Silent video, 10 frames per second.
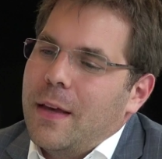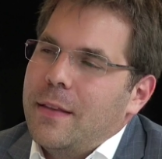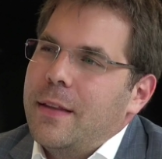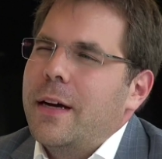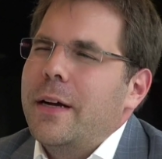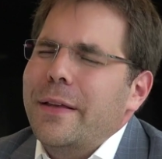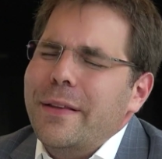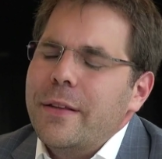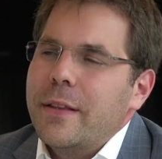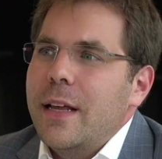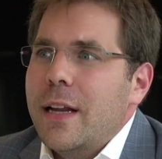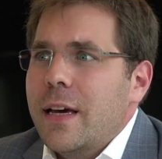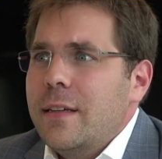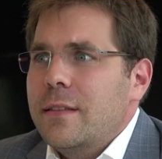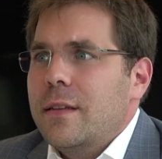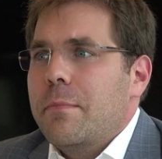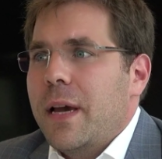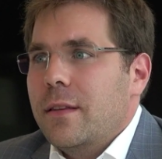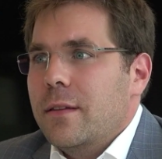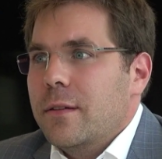They are analyzed
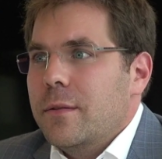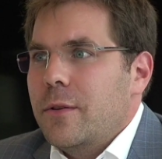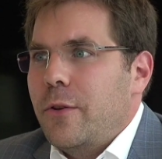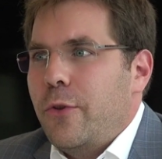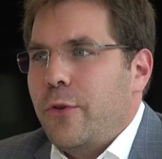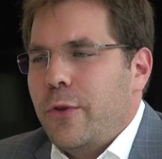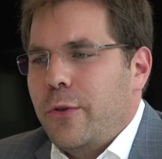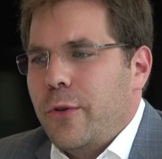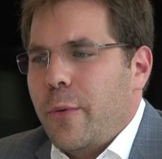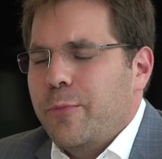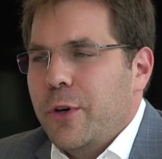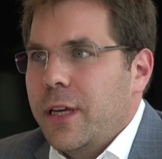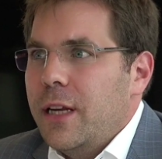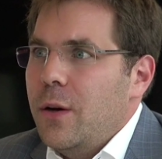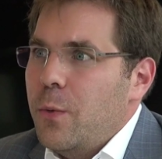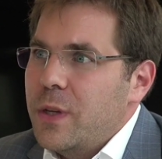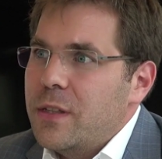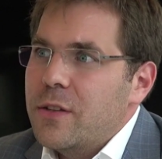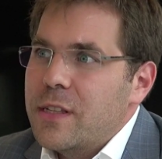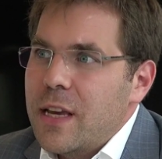by the, the model
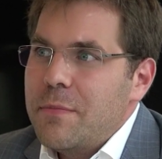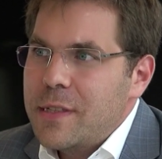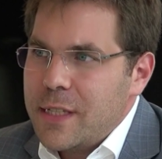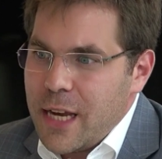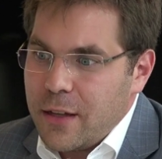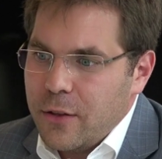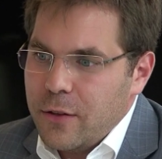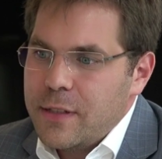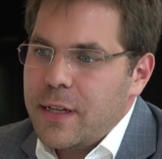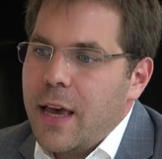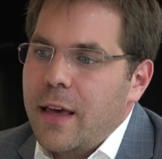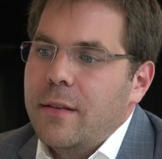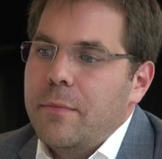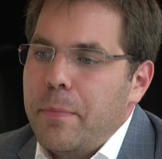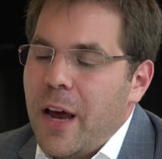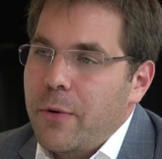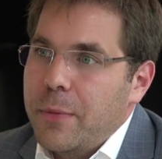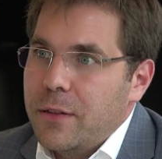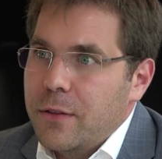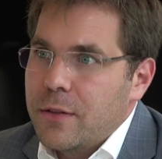with the same signals and
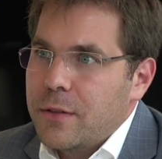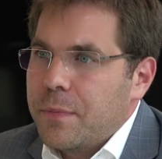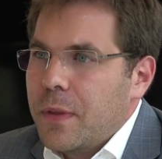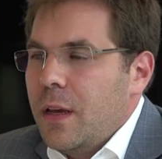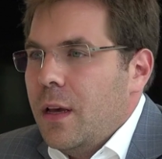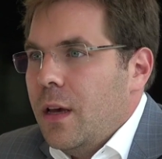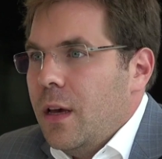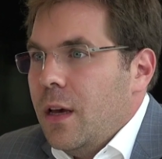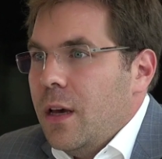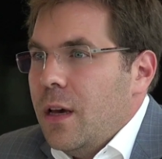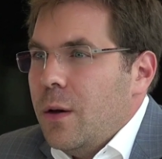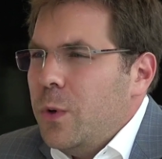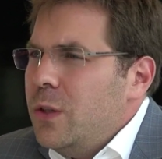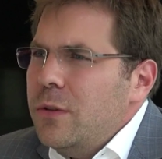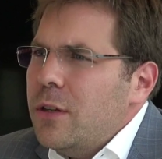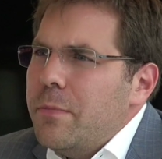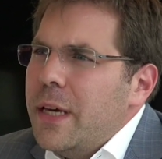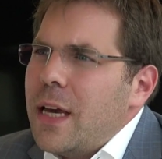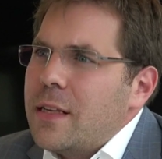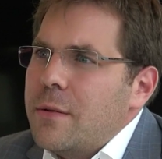parameters. We do not
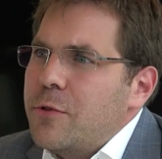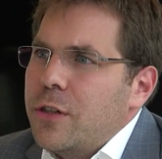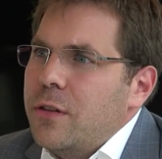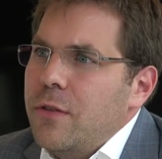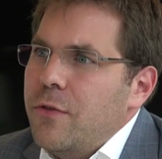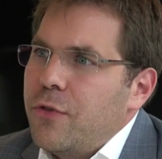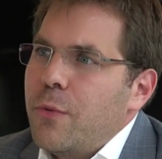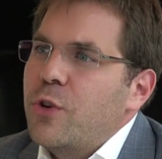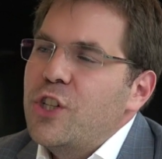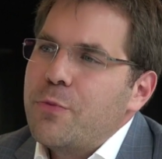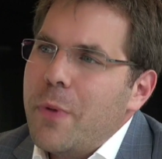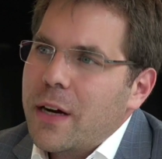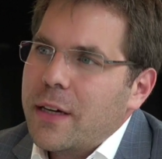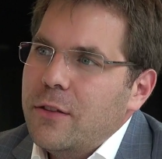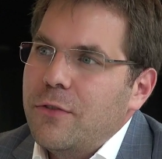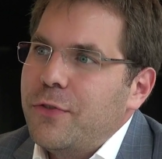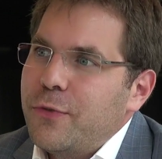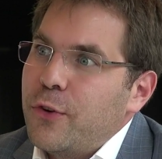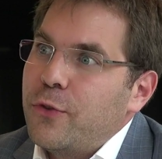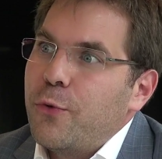make assumption from which market the
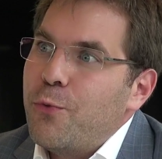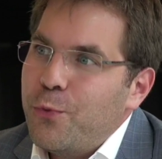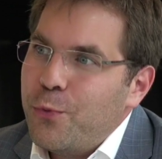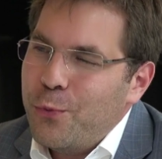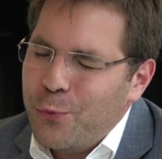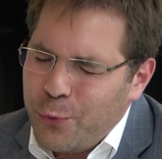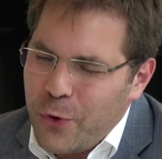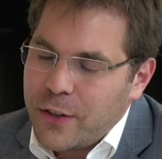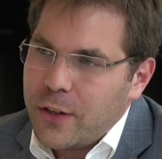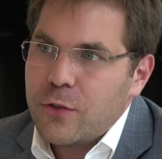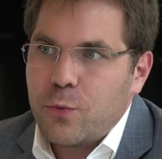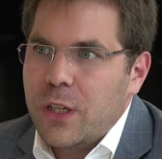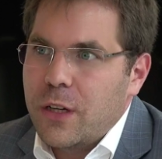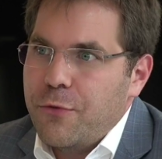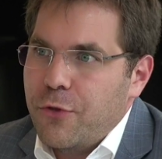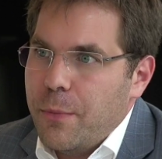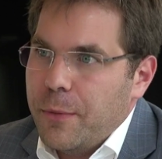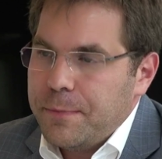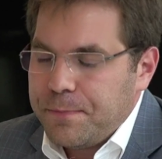future returns will come from.